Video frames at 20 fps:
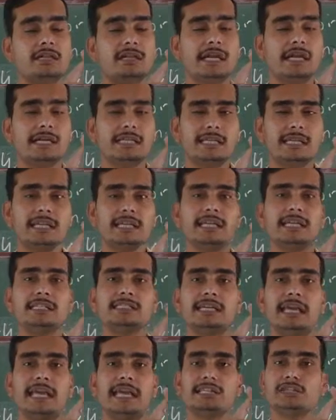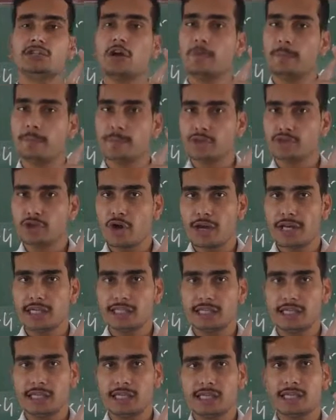getting his age of
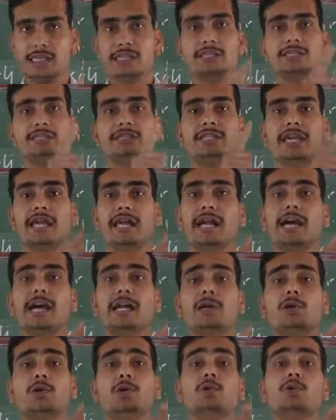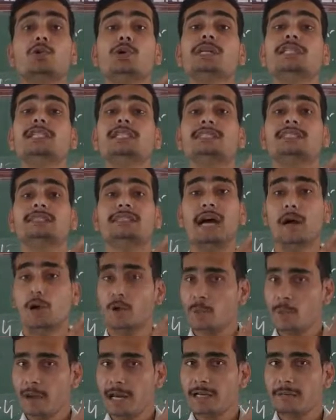majority, second who is a
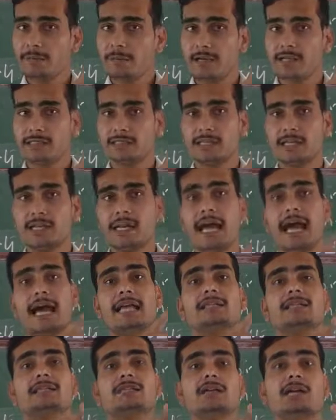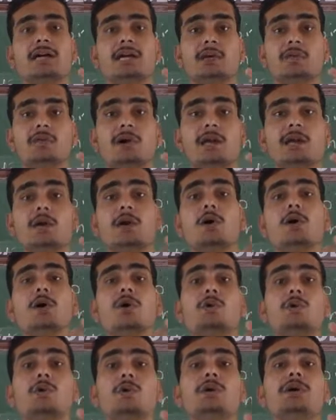sound mind person, and the third one
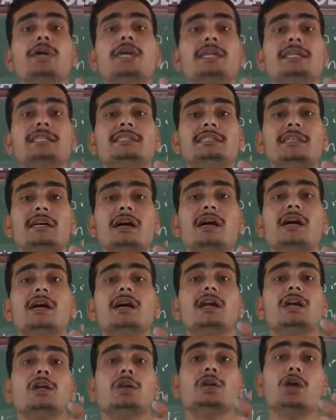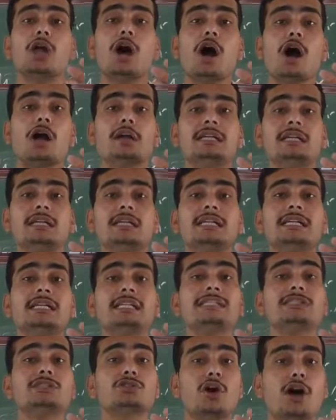who is not
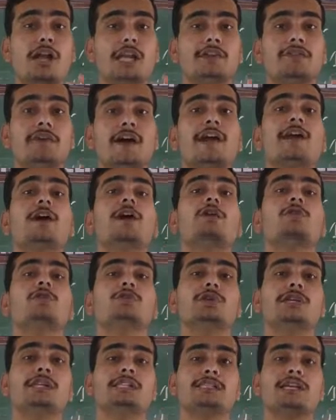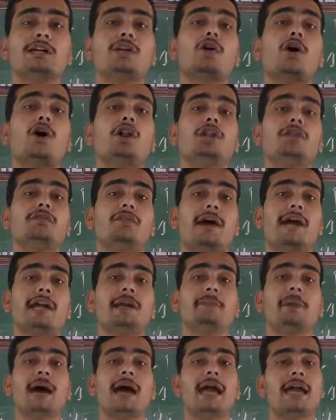disqualified or who is
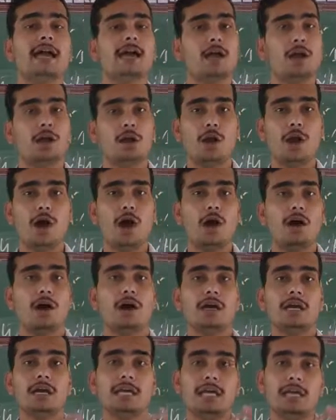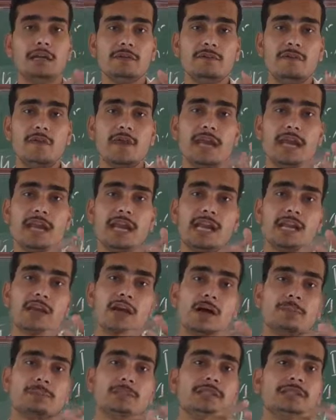qualified by law. If
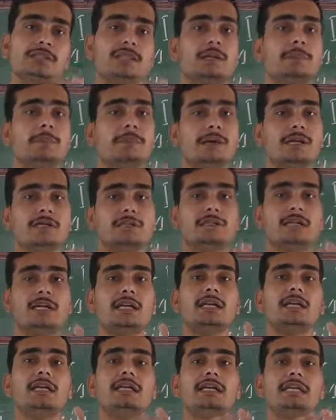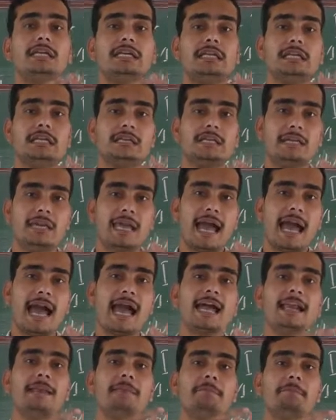any of the three person
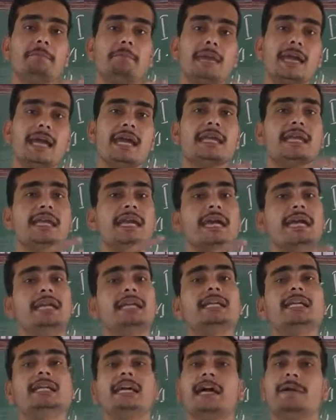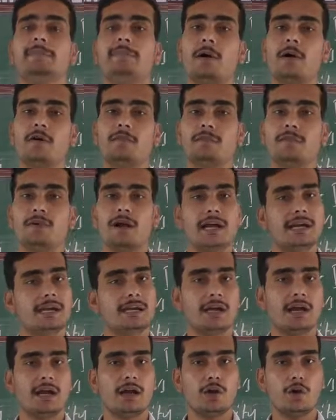can make any type of
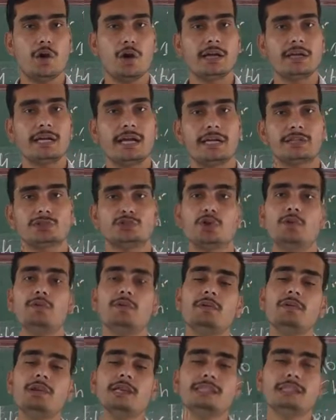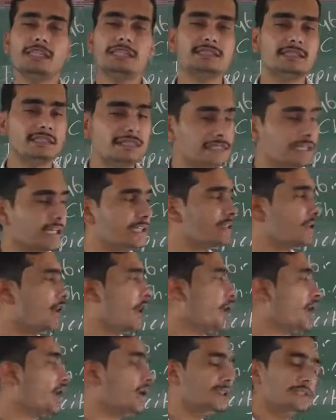contract. So we will just discuss
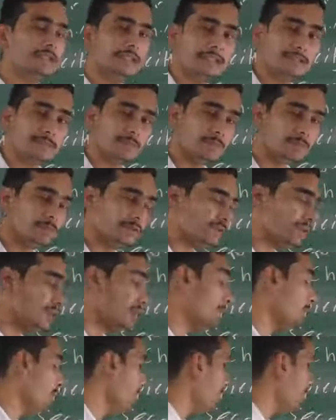all these 3